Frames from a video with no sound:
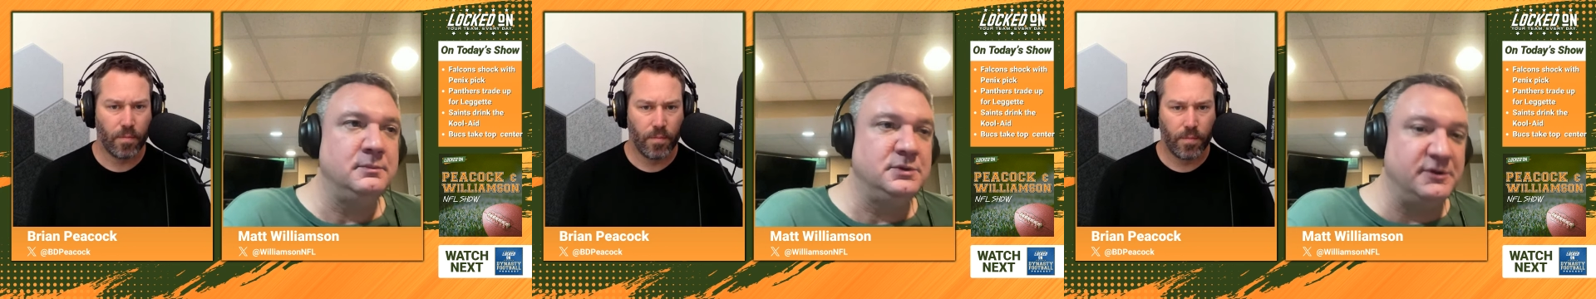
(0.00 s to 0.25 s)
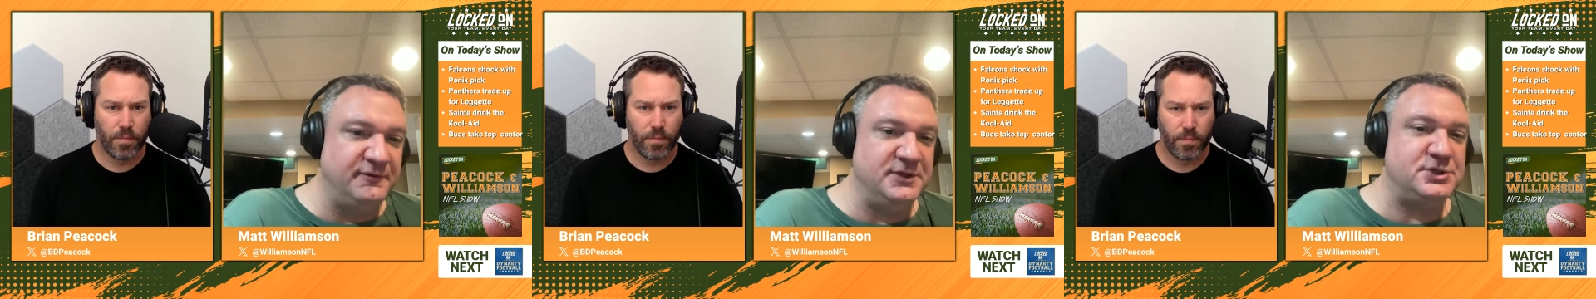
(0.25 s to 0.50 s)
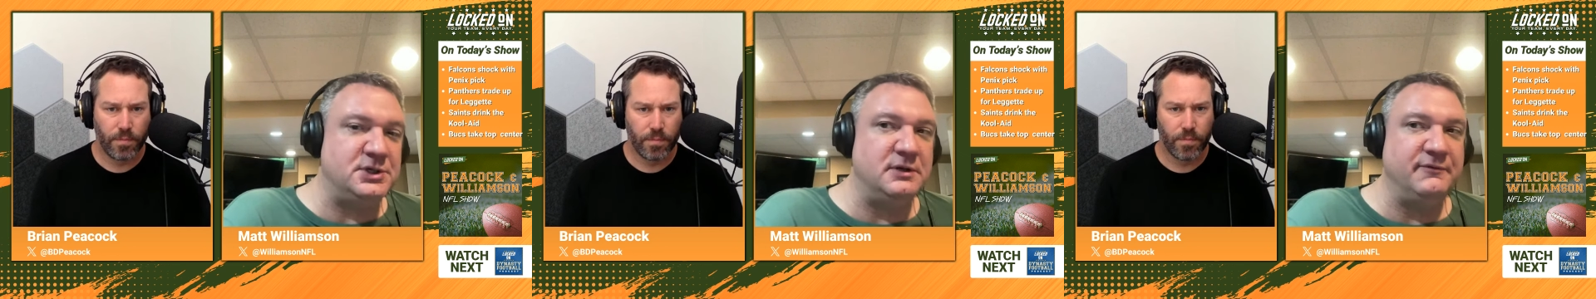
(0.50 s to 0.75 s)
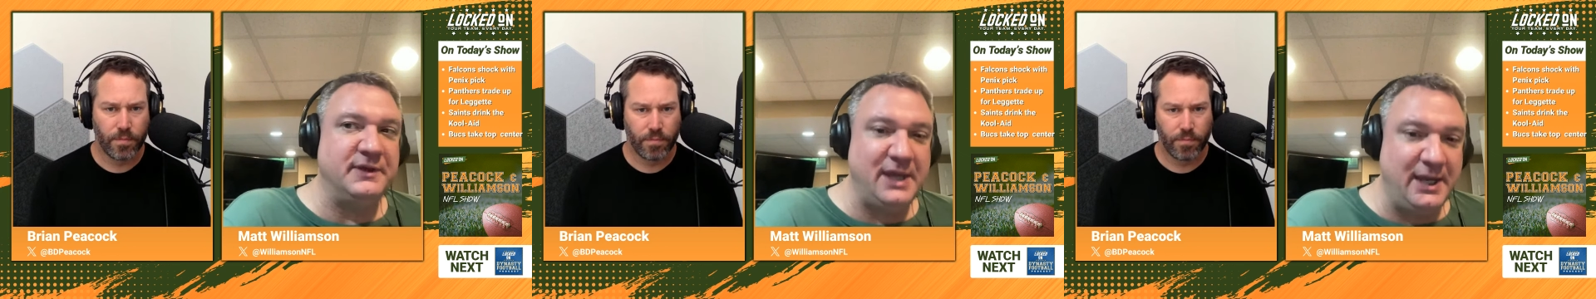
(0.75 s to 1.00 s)

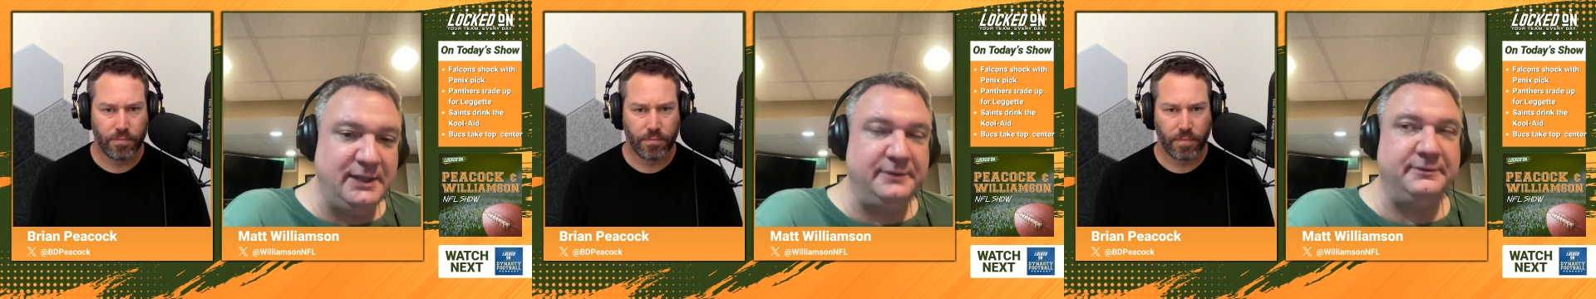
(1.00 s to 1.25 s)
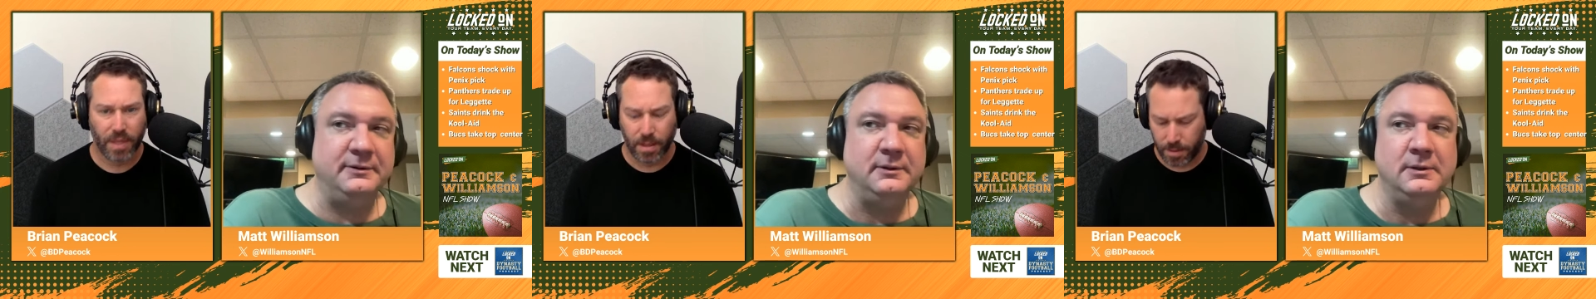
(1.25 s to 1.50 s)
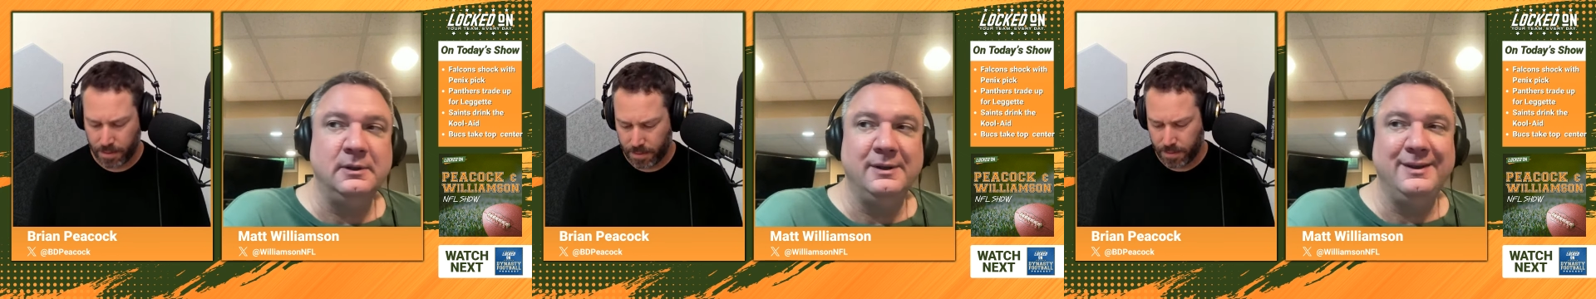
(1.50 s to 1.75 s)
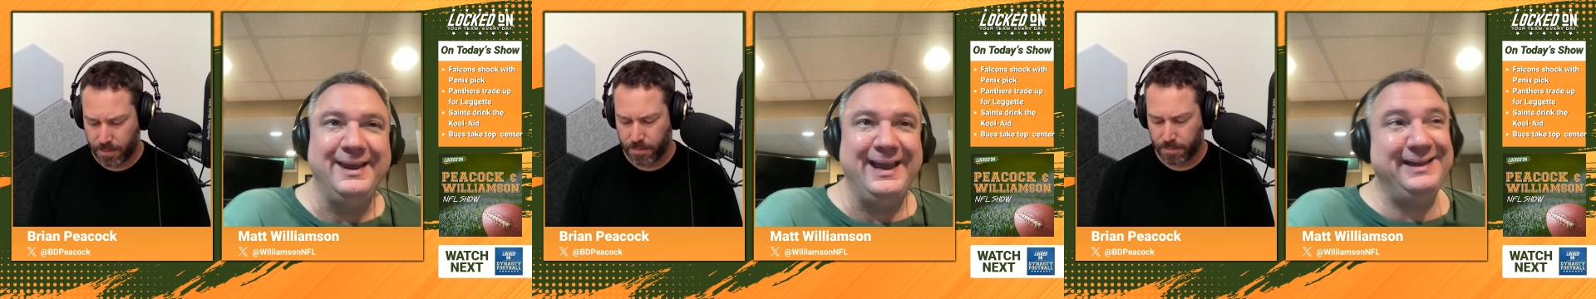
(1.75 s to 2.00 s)
Speaker 1: division of the eight.
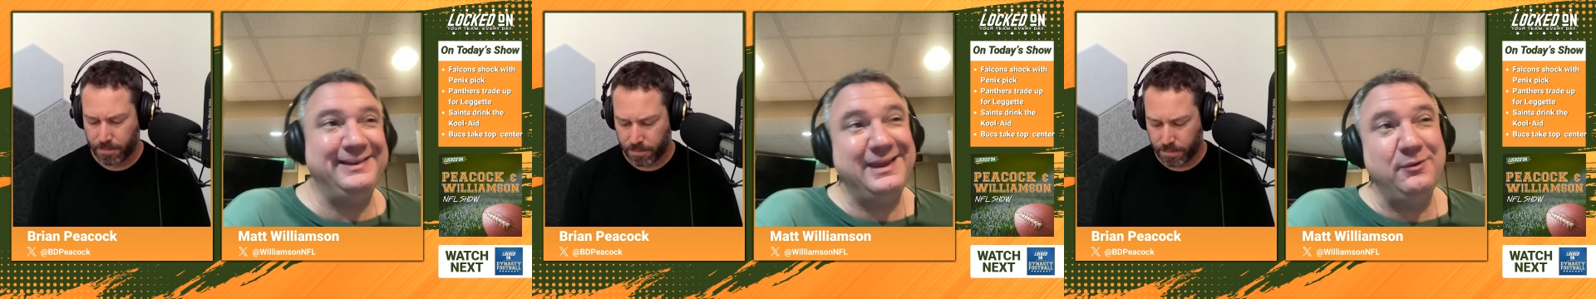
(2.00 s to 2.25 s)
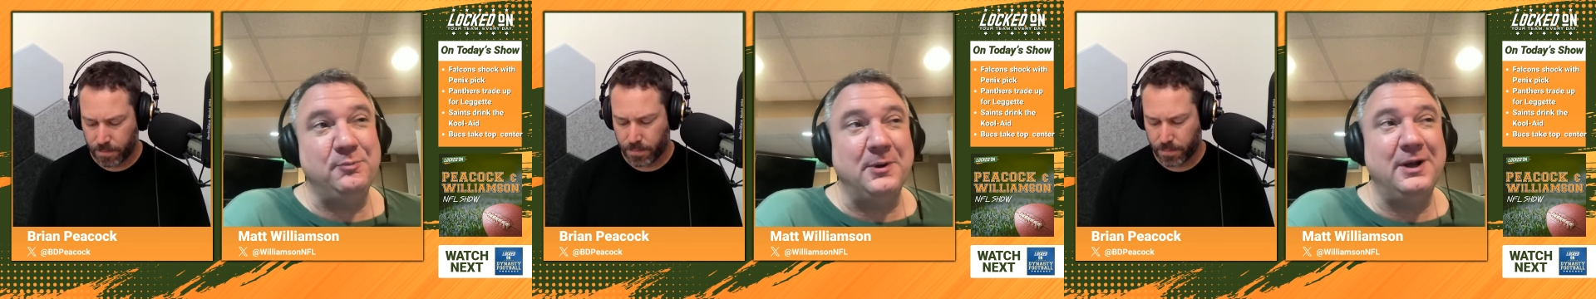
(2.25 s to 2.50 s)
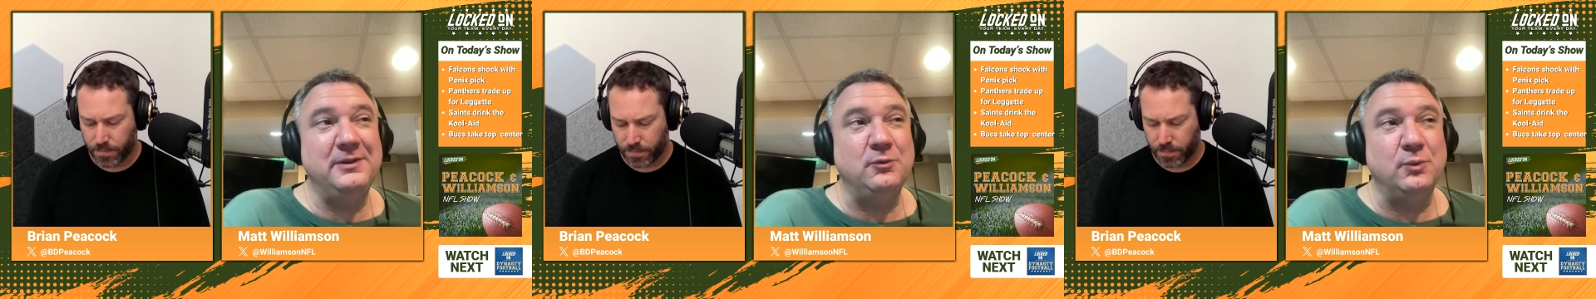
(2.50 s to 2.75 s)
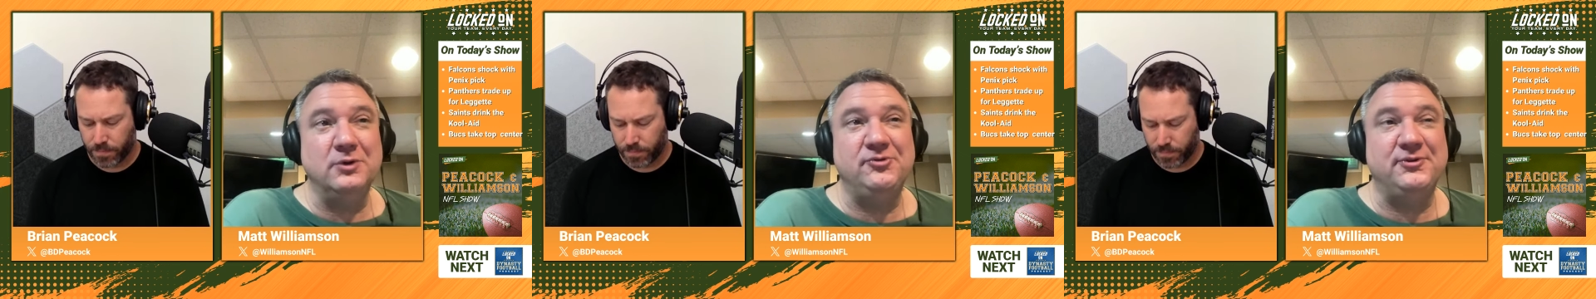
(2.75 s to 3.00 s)
And they were probably
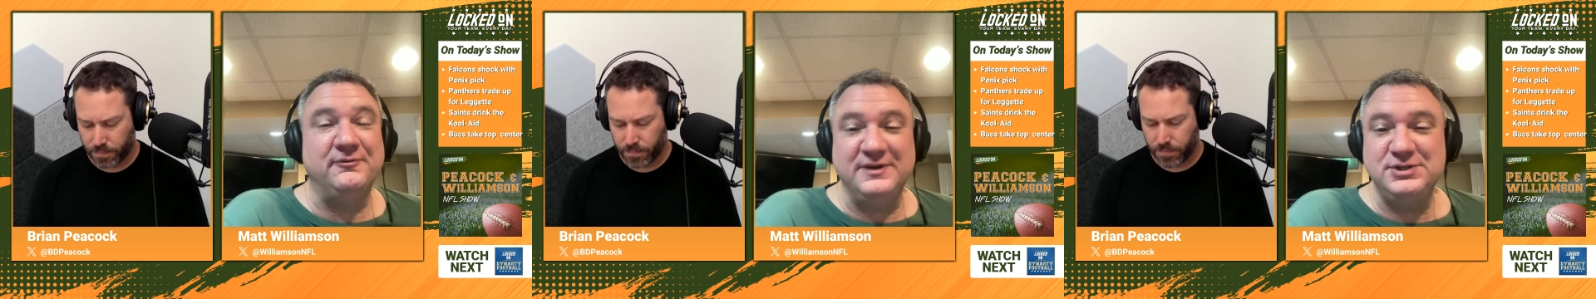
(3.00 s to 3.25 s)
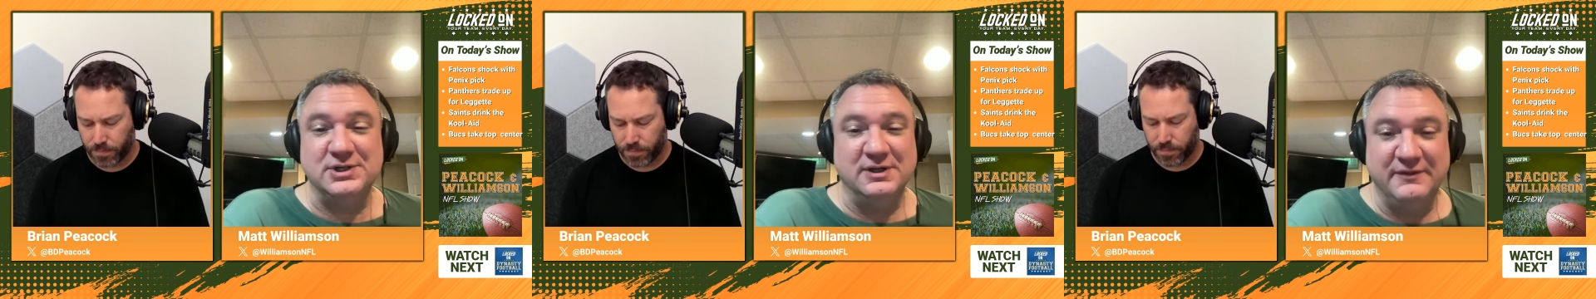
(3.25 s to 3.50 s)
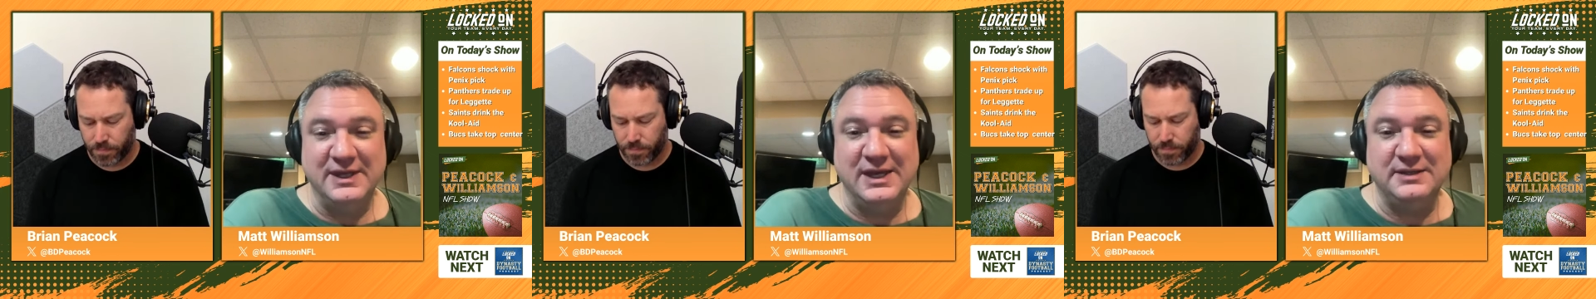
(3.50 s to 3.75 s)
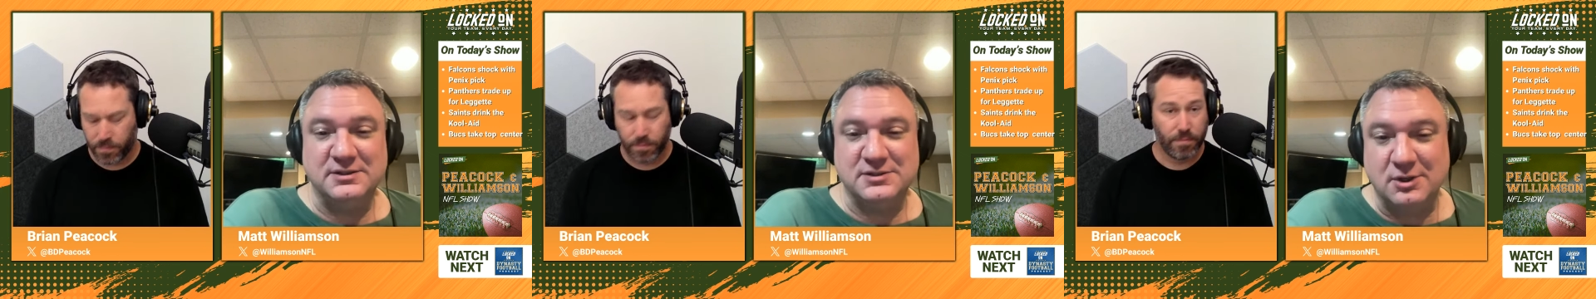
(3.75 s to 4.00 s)
the worst division of
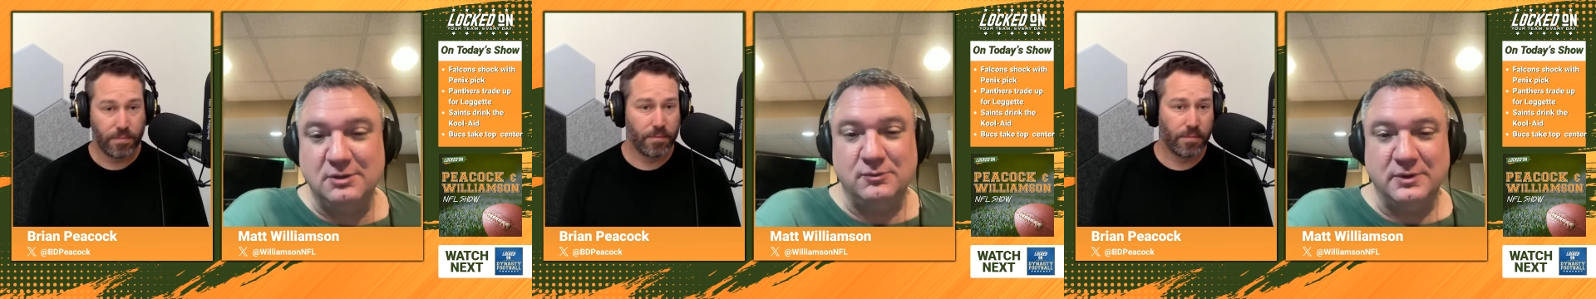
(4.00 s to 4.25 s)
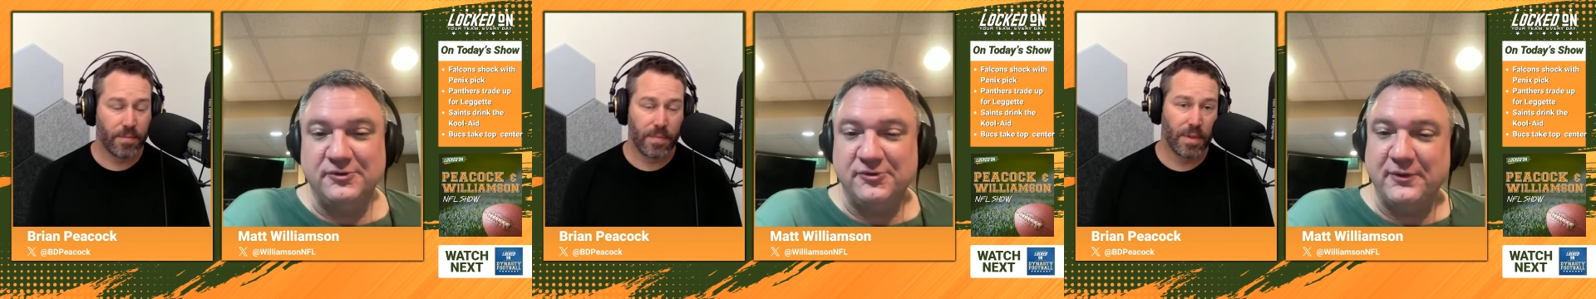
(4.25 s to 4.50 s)
the eight to start with.